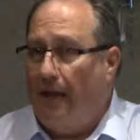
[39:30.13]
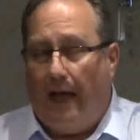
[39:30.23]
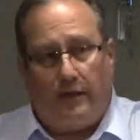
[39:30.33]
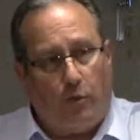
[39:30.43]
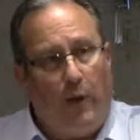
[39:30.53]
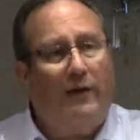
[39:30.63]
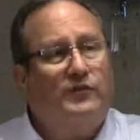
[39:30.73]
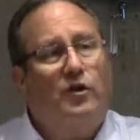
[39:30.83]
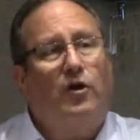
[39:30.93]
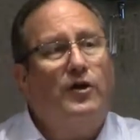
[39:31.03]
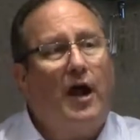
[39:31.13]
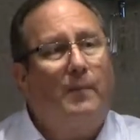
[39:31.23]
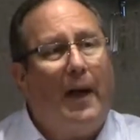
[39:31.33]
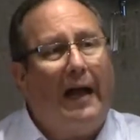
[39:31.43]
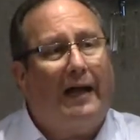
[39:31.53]
As we have turned our
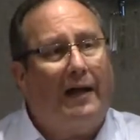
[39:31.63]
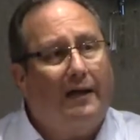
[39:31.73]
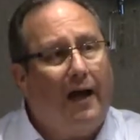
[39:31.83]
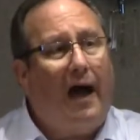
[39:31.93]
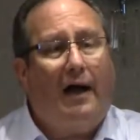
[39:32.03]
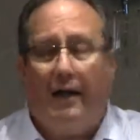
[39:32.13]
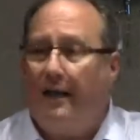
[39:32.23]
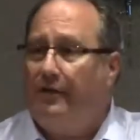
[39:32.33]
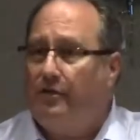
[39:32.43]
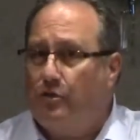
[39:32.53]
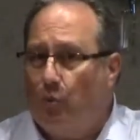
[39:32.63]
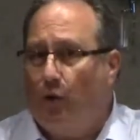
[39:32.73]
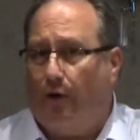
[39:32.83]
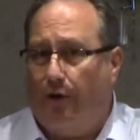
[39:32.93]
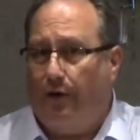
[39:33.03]
back on God and his
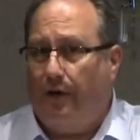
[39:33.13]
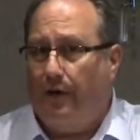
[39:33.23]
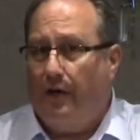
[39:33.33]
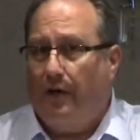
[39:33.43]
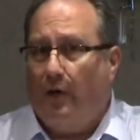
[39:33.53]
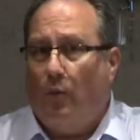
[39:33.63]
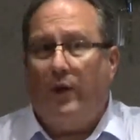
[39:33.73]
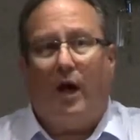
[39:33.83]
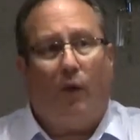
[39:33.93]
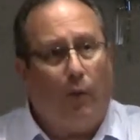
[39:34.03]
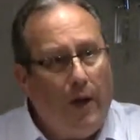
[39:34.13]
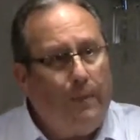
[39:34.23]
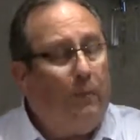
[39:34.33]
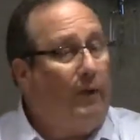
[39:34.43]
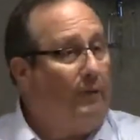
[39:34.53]
word, we, are
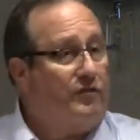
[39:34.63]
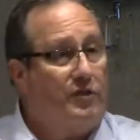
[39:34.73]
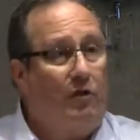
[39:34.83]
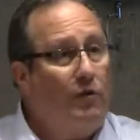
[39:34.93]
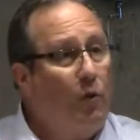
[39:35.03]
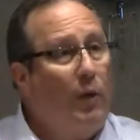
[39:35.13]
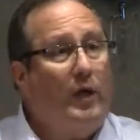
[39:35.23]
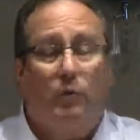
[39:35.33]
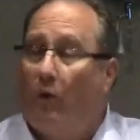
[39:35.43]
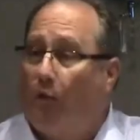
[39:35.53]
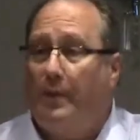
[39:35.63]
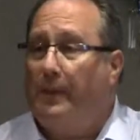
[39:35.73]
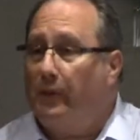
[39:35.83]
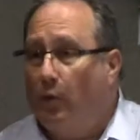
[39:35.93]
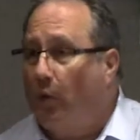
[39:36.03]
reap, we have sown the wind, we're
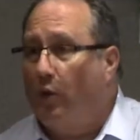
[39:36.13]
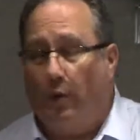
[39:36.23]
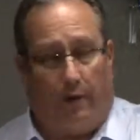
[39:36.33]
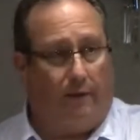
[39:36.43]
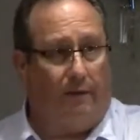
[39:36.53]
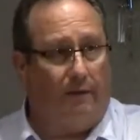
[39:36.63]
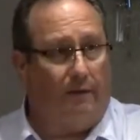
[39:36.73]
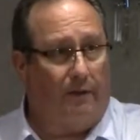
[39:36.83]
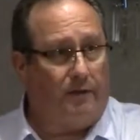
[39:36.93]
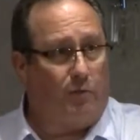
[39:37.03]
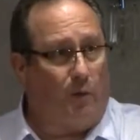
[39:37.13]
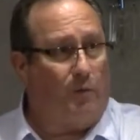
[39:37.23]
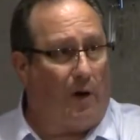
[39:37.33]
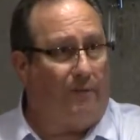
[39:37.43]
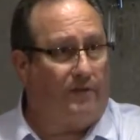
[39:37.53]
reaping the whirlwind, as one
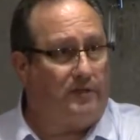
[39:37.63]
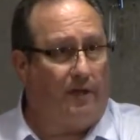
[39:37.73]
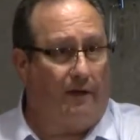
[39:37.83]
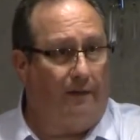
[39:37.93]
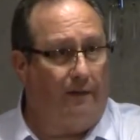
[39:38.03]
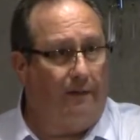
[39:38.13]
prophet said.